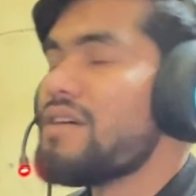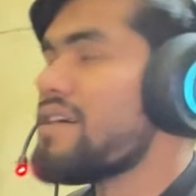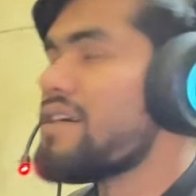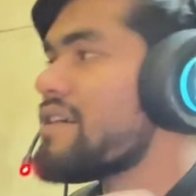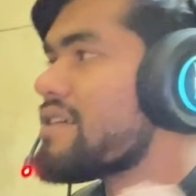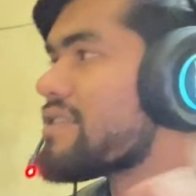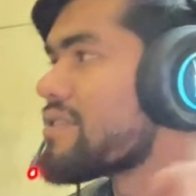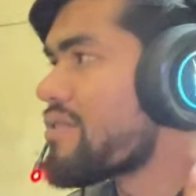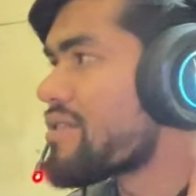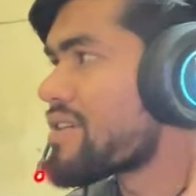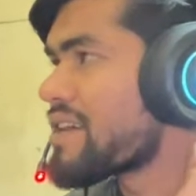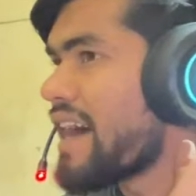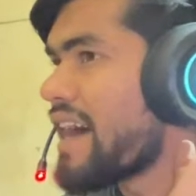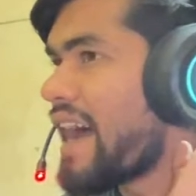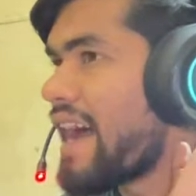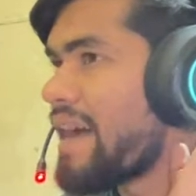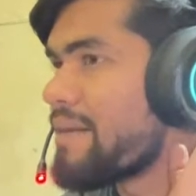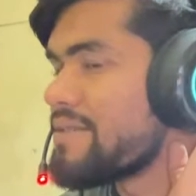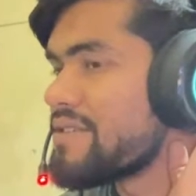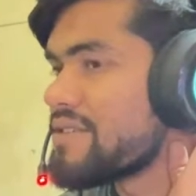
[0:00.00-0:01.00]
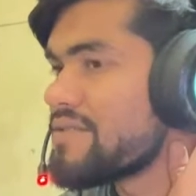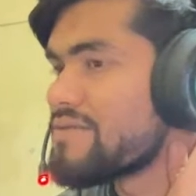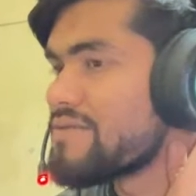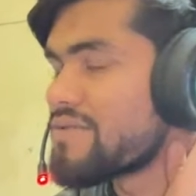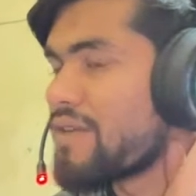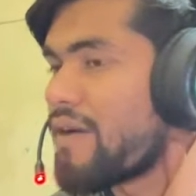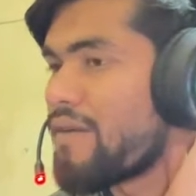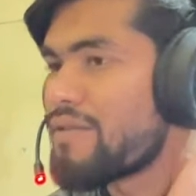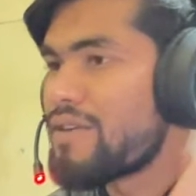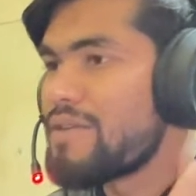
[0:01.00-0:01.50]
not heavier
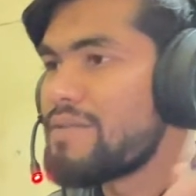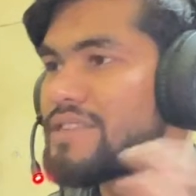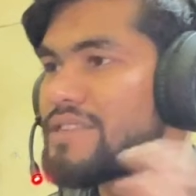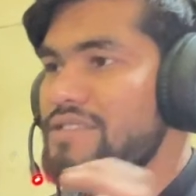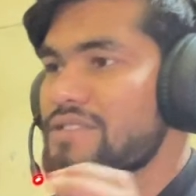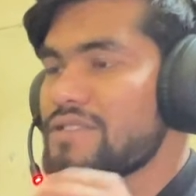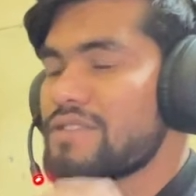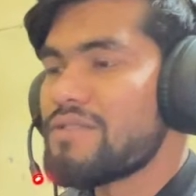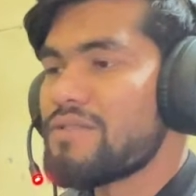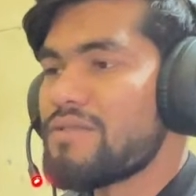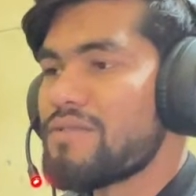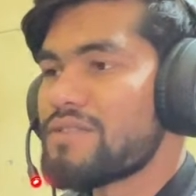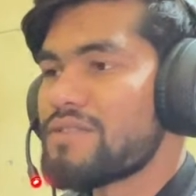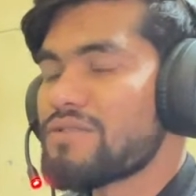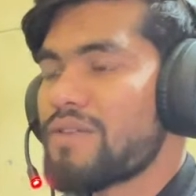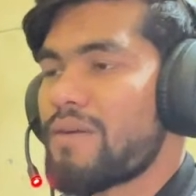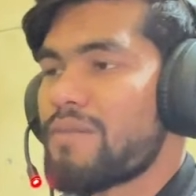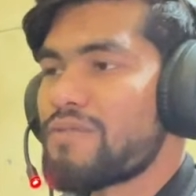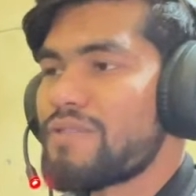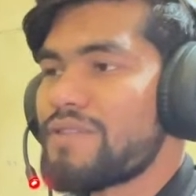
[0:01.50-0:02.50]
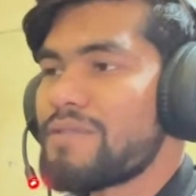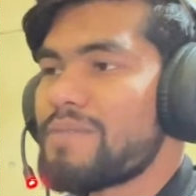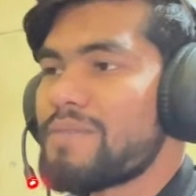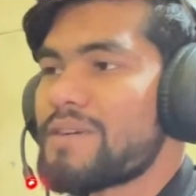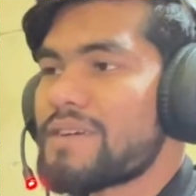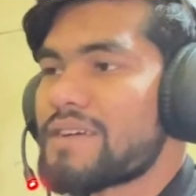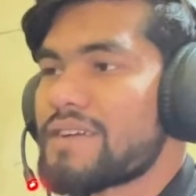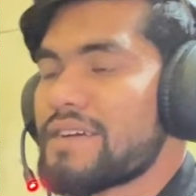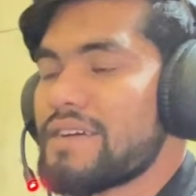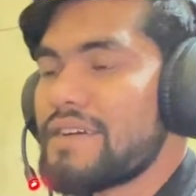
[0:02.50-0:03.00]
software, it's a lower software,
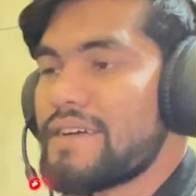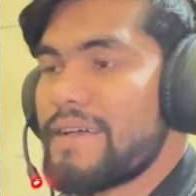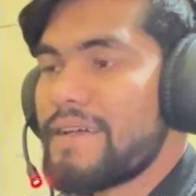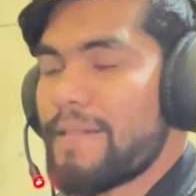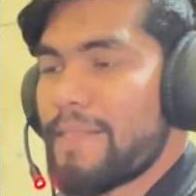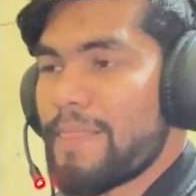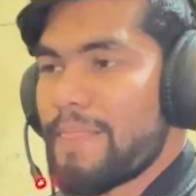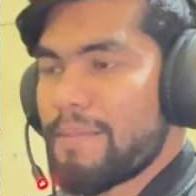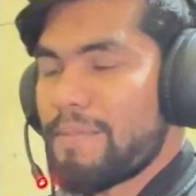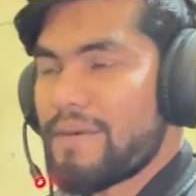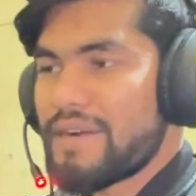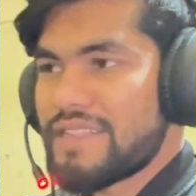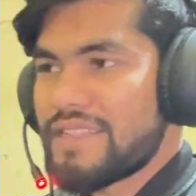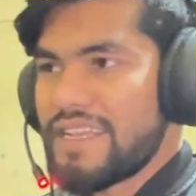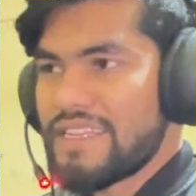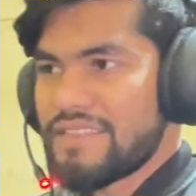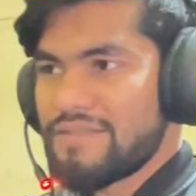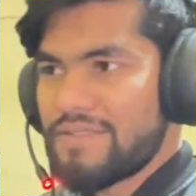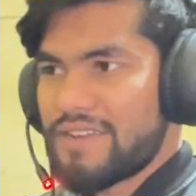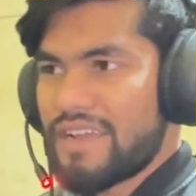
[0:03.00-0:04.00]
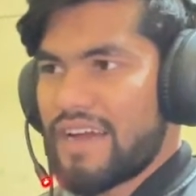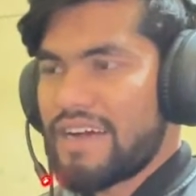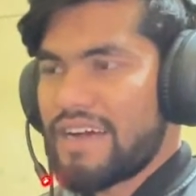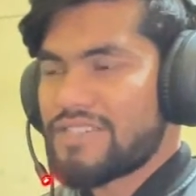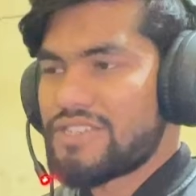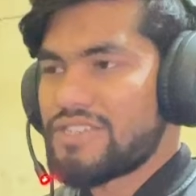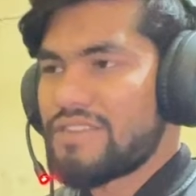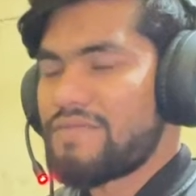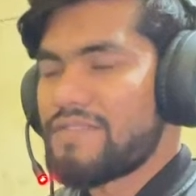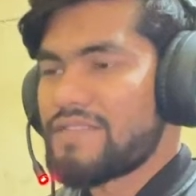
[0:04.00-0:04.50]
but there's one
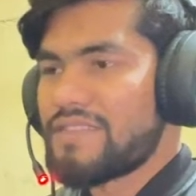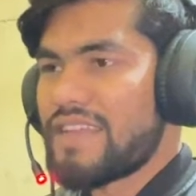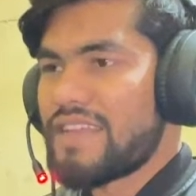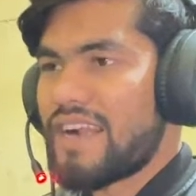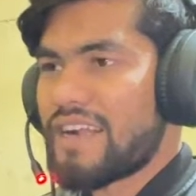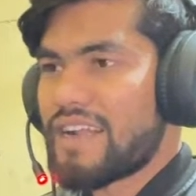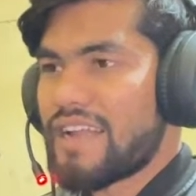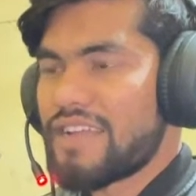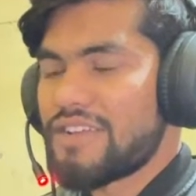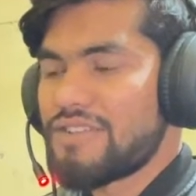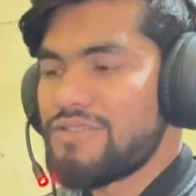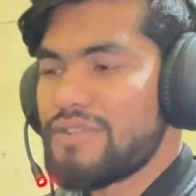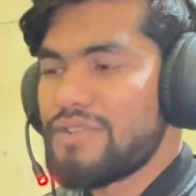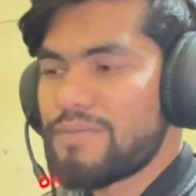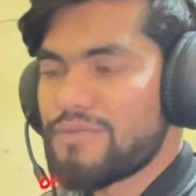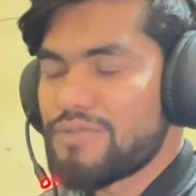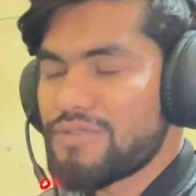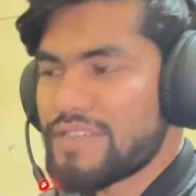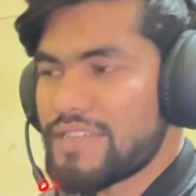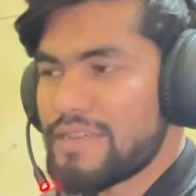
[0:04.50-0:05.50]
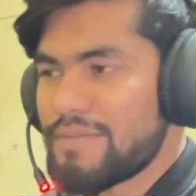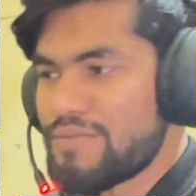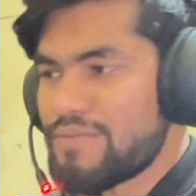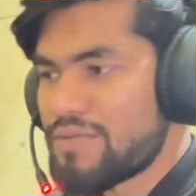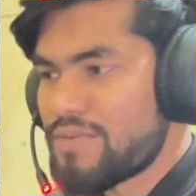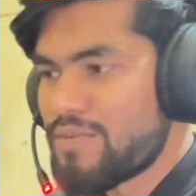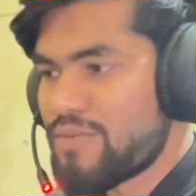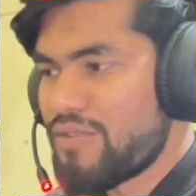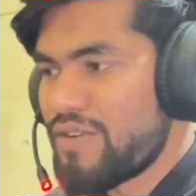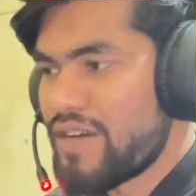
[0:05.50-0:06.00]
hassle with that, like you have to keep your
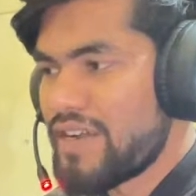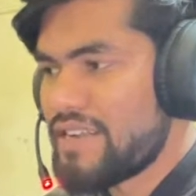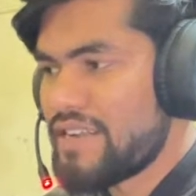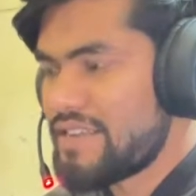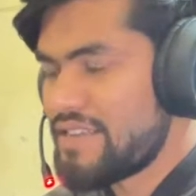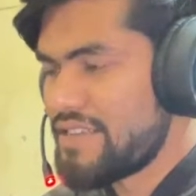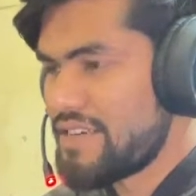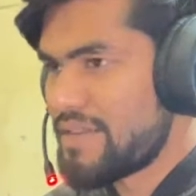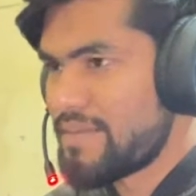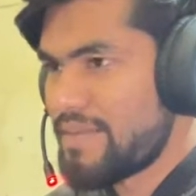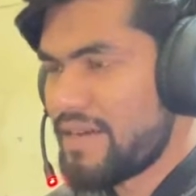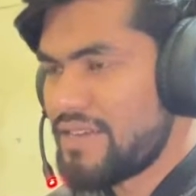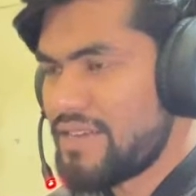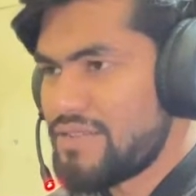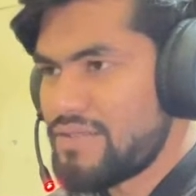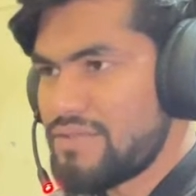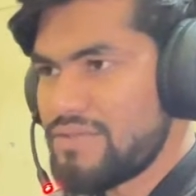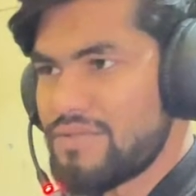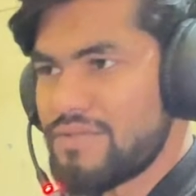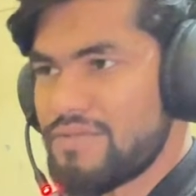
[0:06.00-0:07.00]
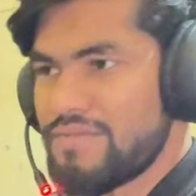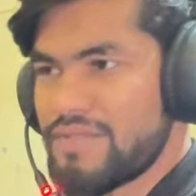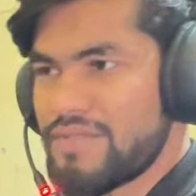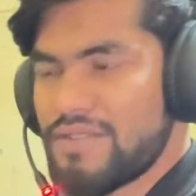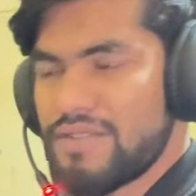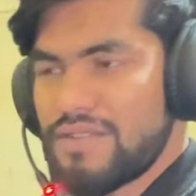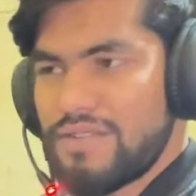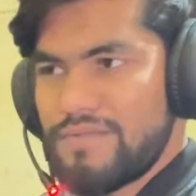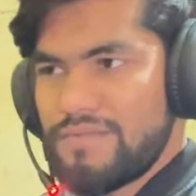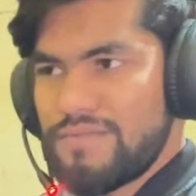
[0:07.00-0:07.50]
mobile nearby
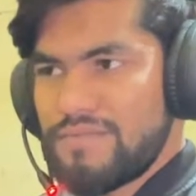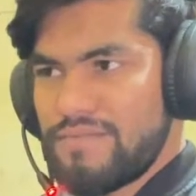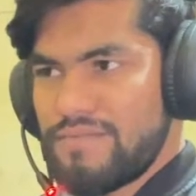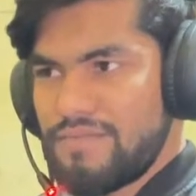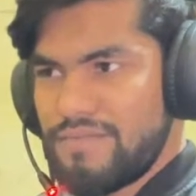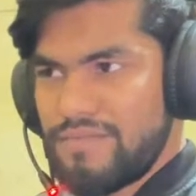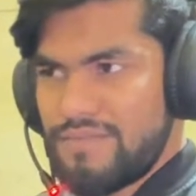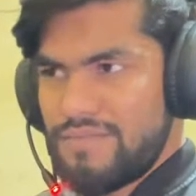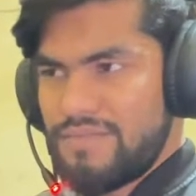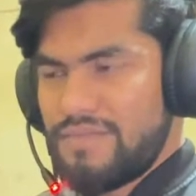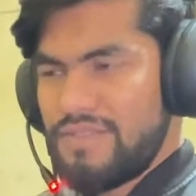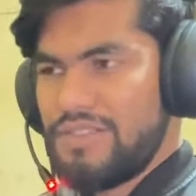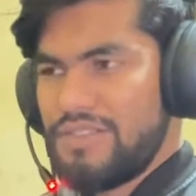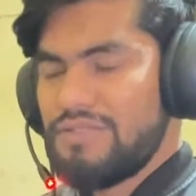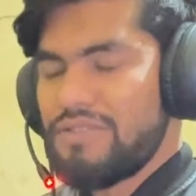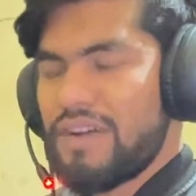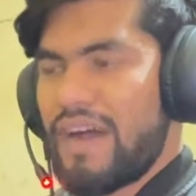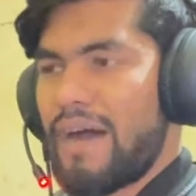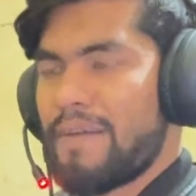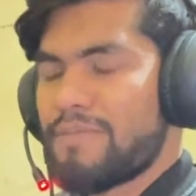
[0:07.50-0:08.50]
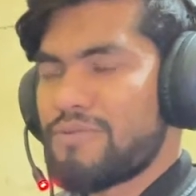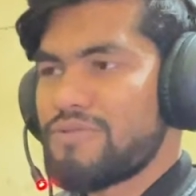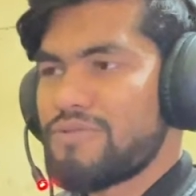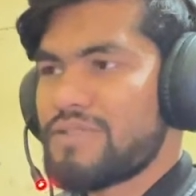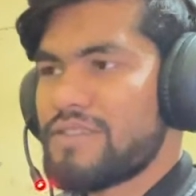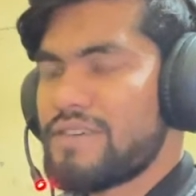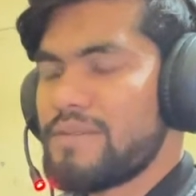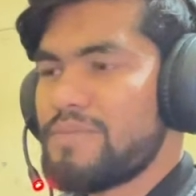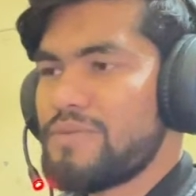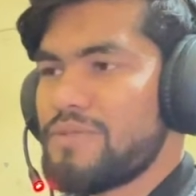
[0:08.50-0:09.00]
you have to
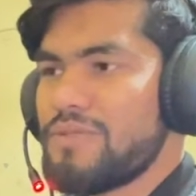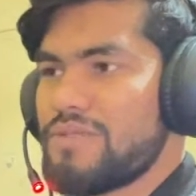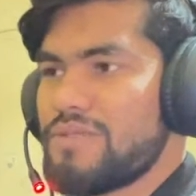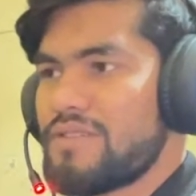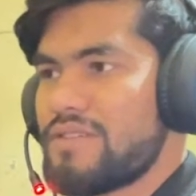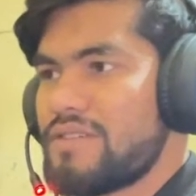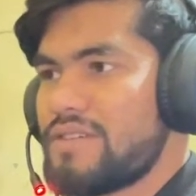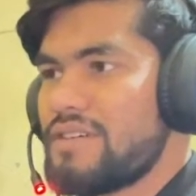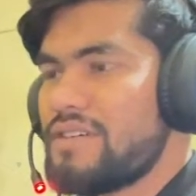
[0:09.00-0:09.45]
keep your